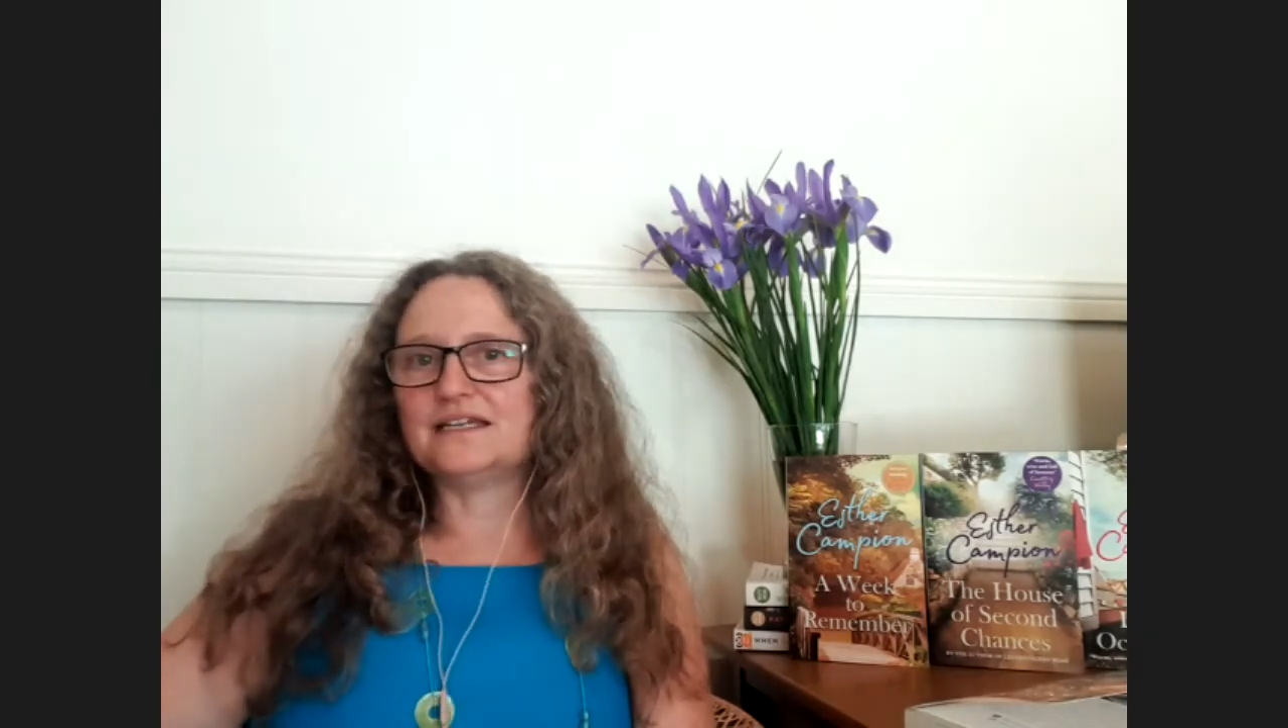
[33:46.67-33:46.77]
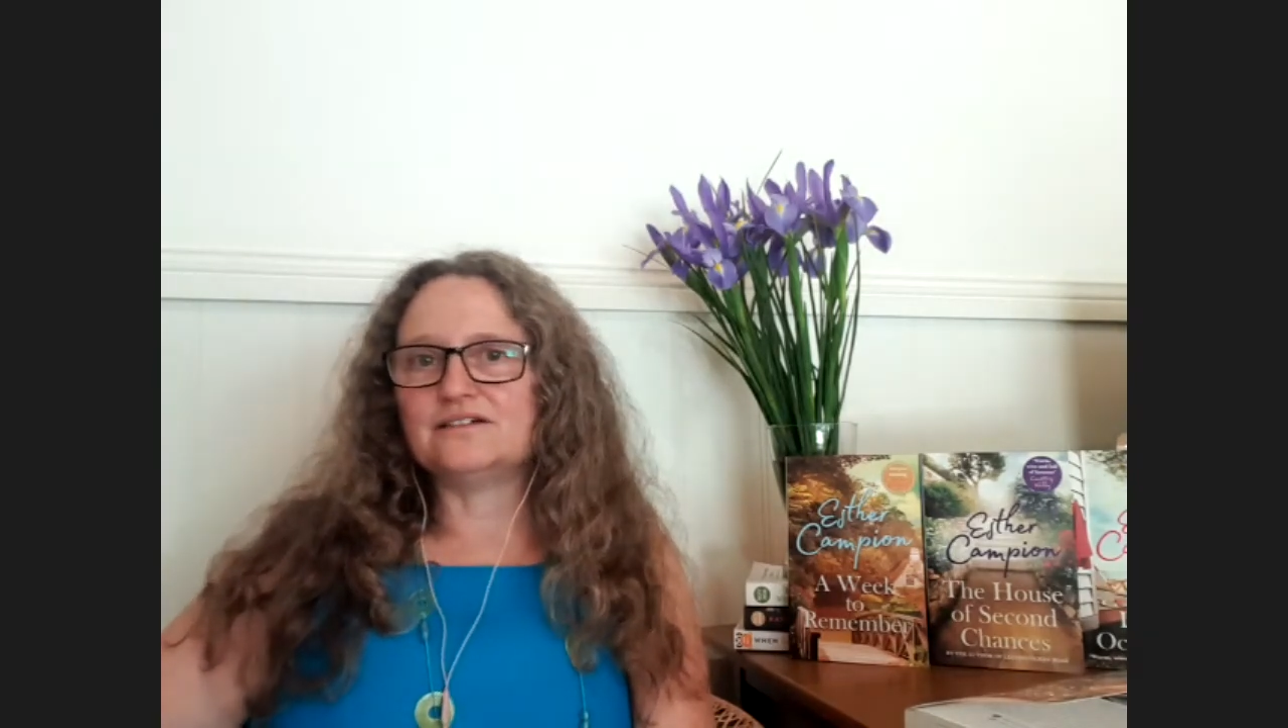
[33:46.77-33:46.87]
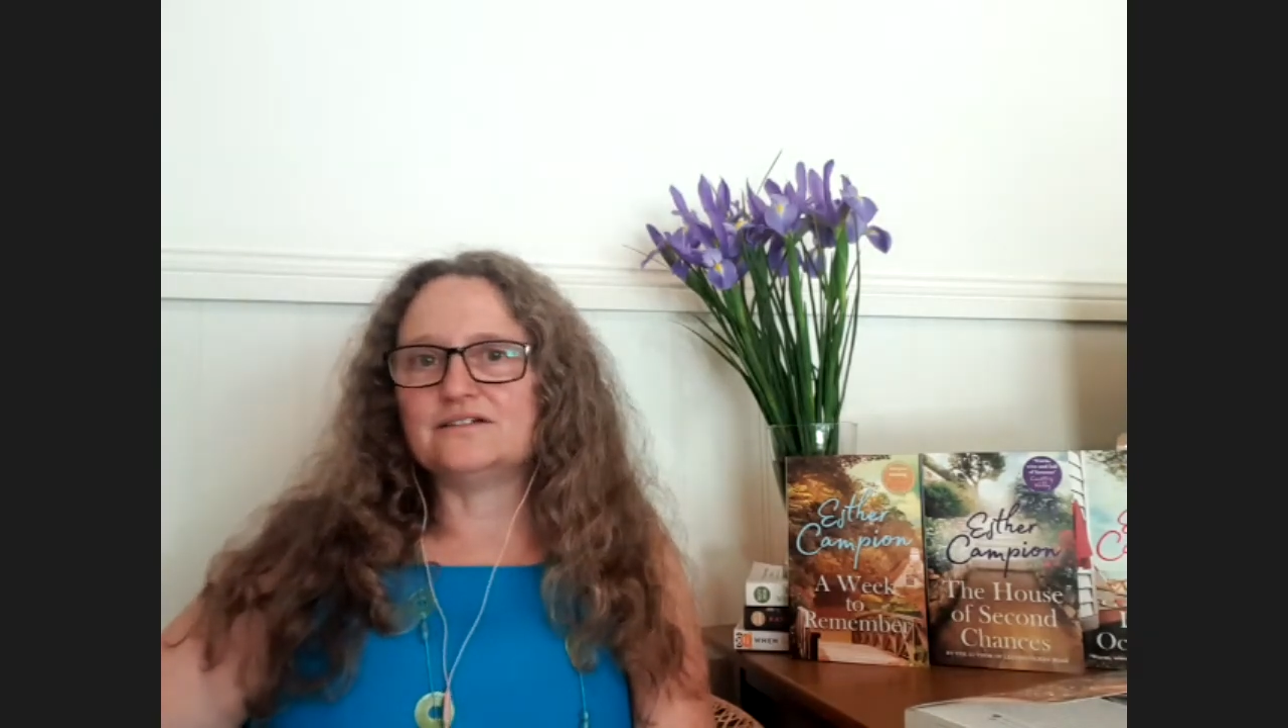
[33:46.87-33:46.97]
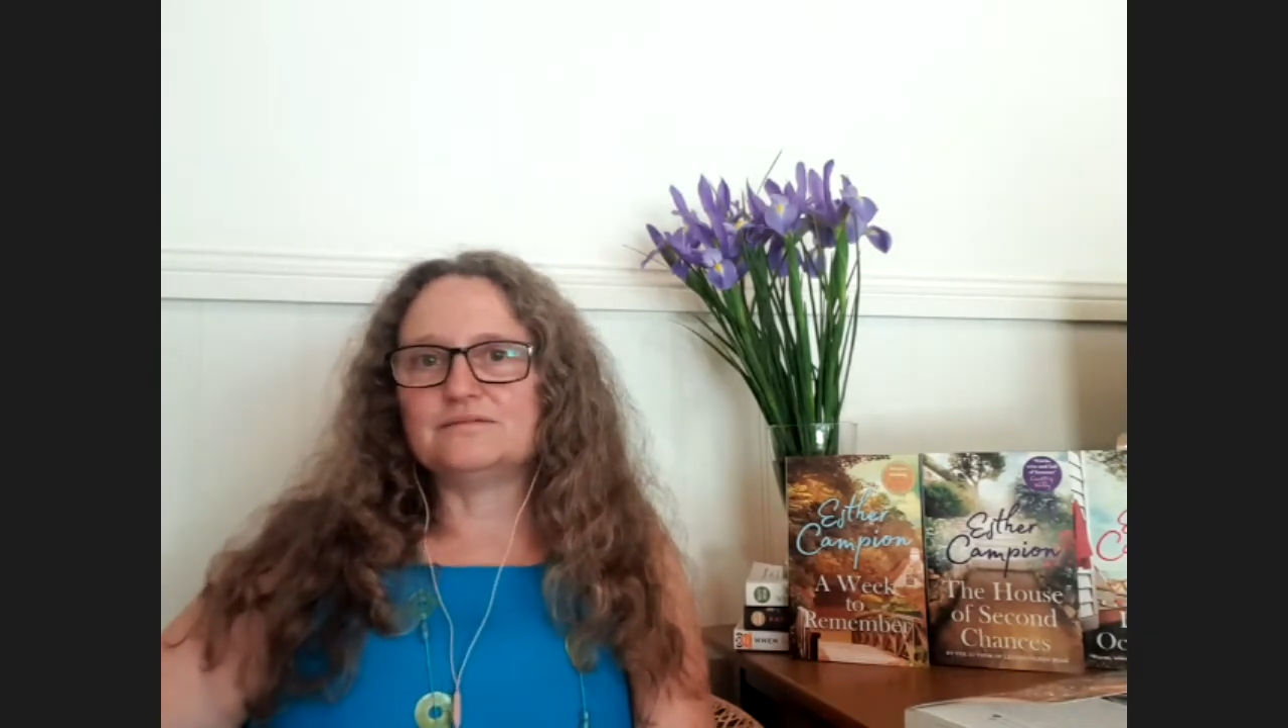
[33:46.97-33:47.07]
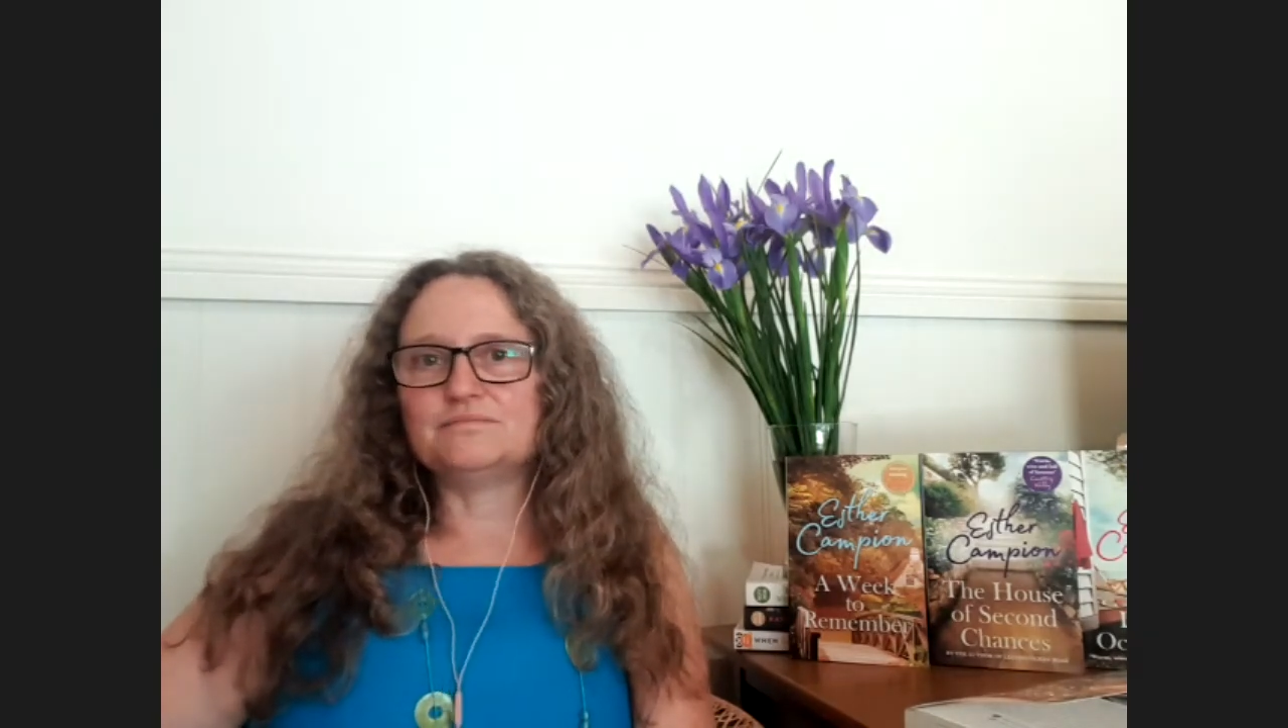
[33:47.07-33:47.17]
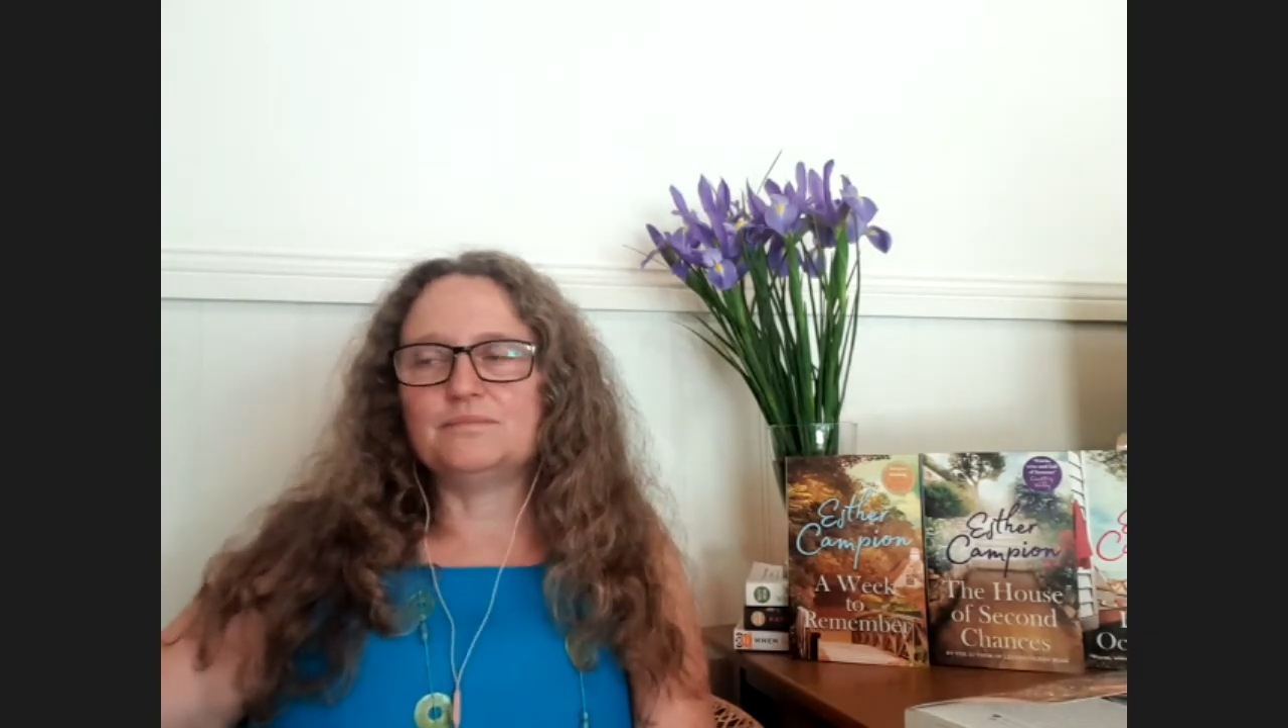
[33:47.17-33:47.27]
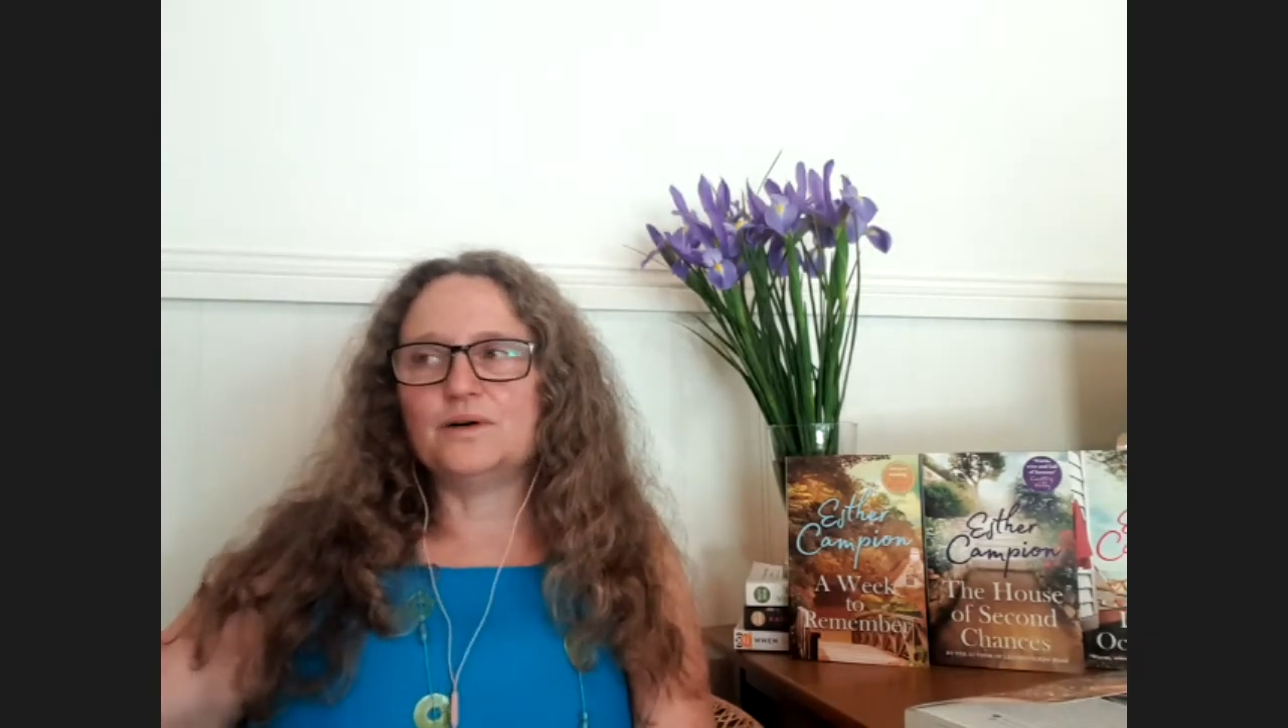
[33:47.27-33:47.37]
You know,